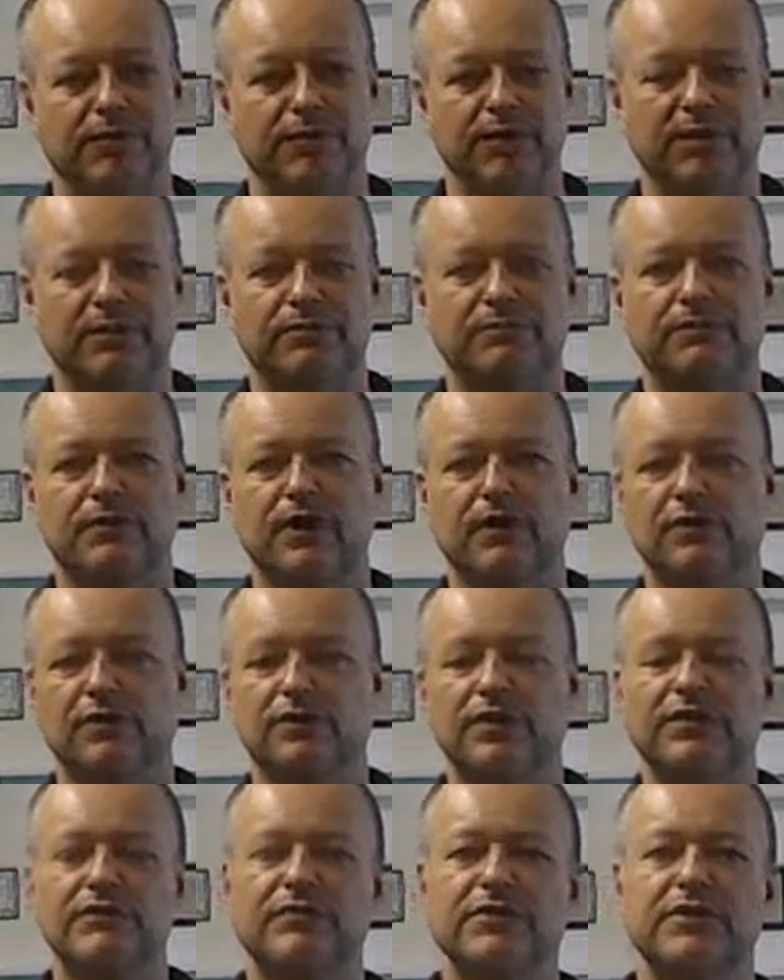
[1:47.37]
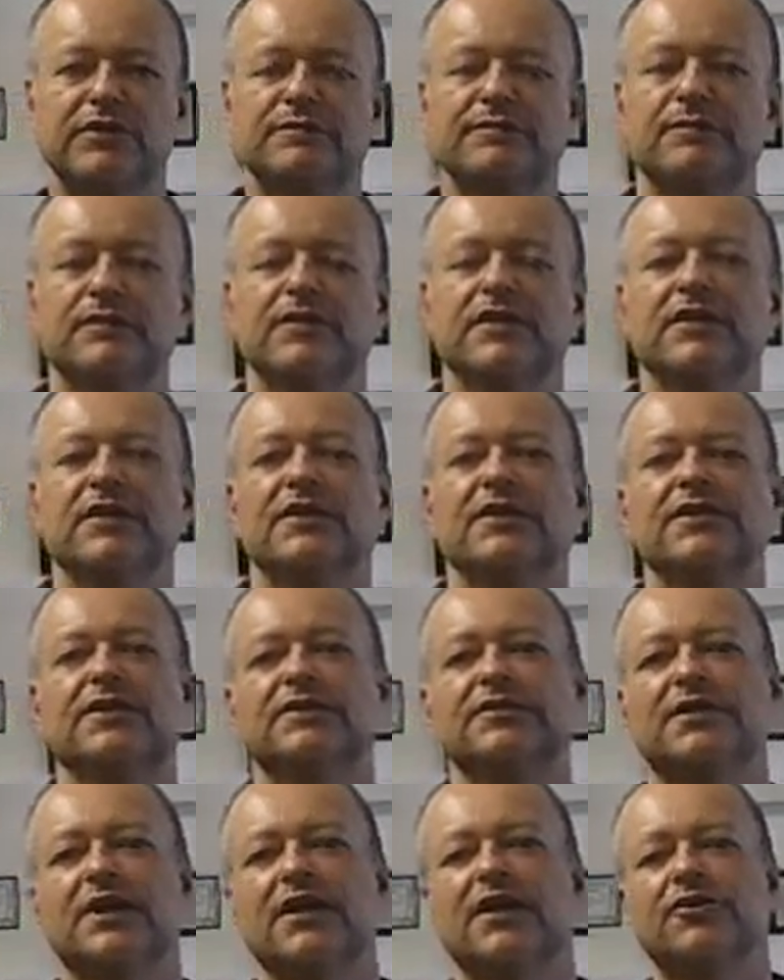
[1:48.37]
Okay, it'll follow. Even if,
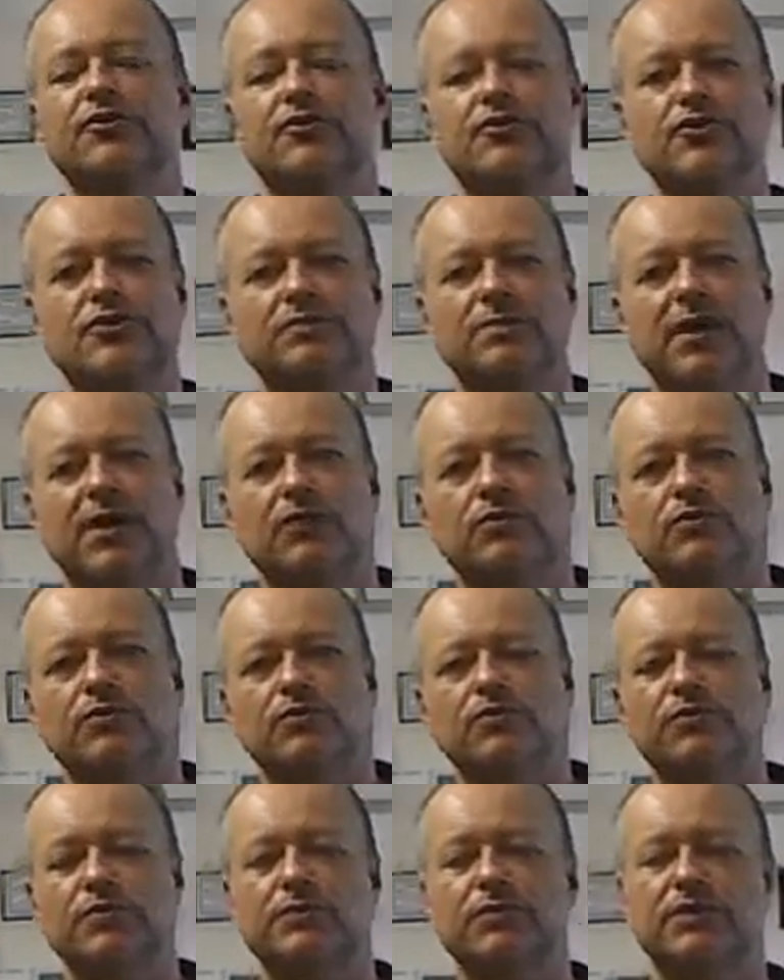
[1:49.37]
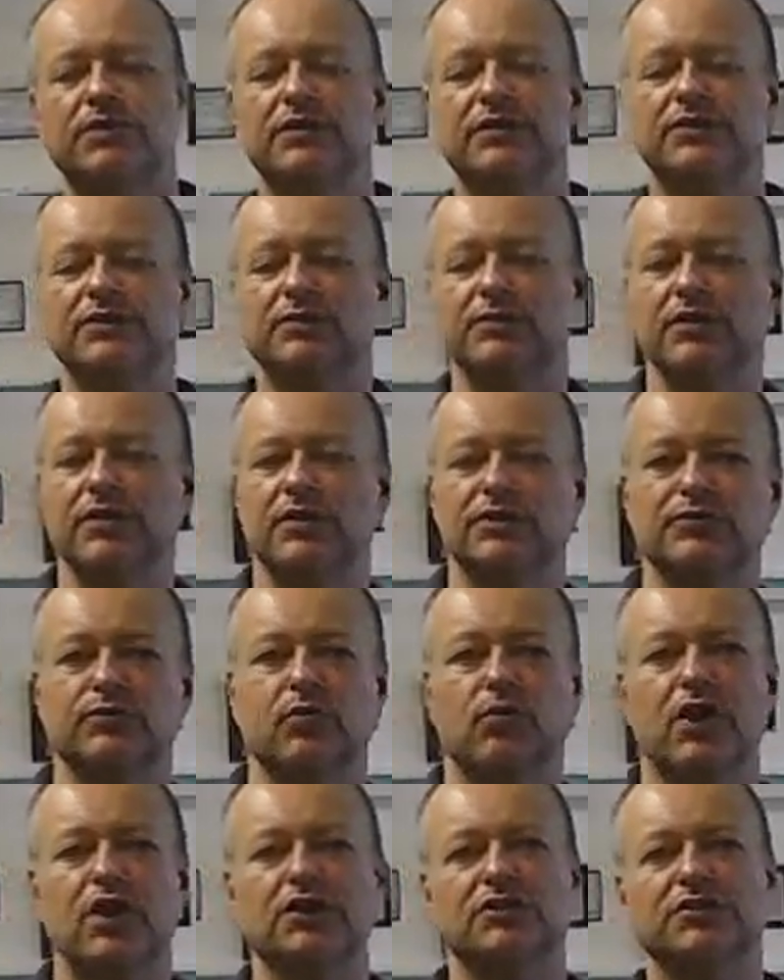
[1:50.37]
say, your spouse or someone
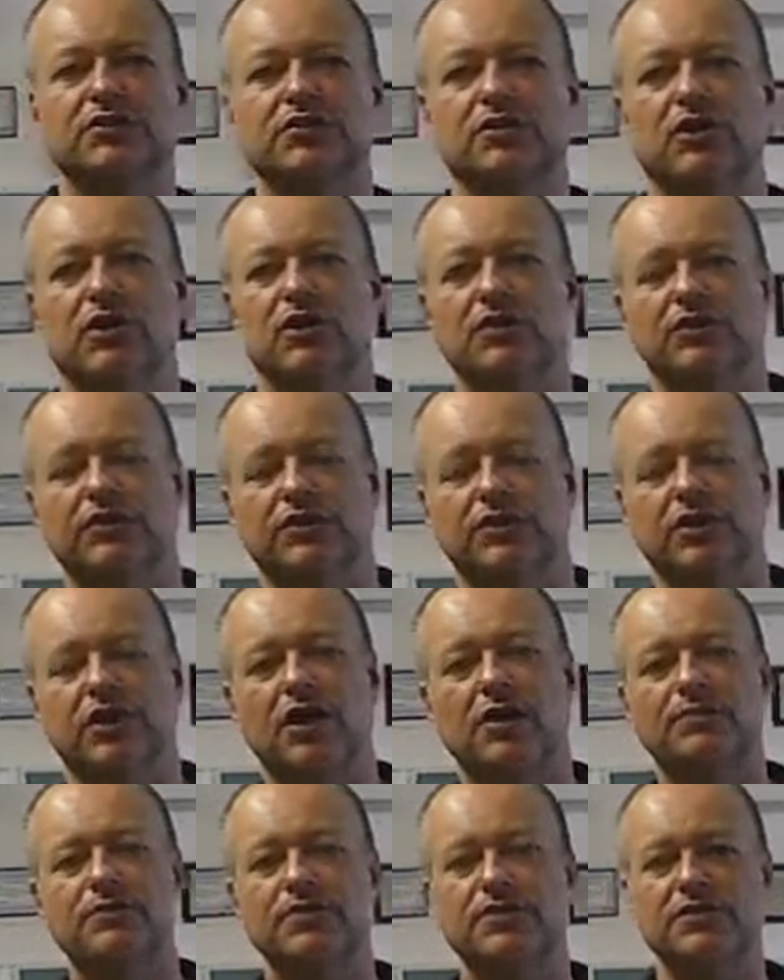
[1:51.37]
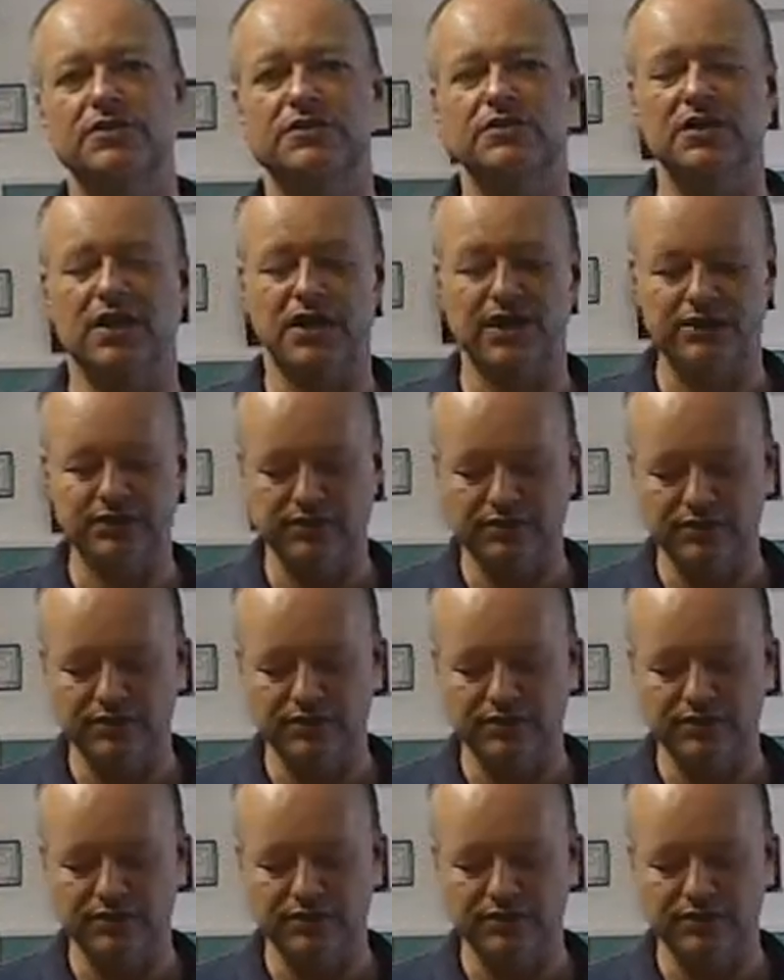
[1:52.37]
else walks the dog on an opposite side